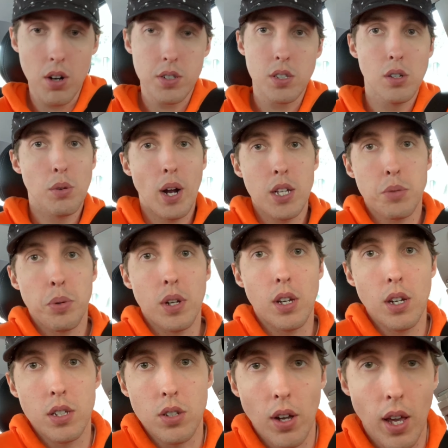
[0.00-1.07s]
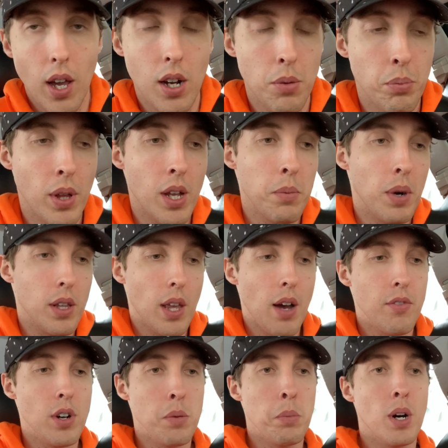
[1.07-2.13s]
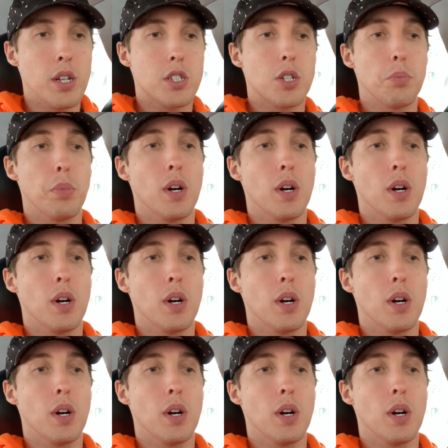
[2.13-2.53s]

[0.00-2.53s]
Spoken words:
still rides pretty good, so I can't complain about that very much.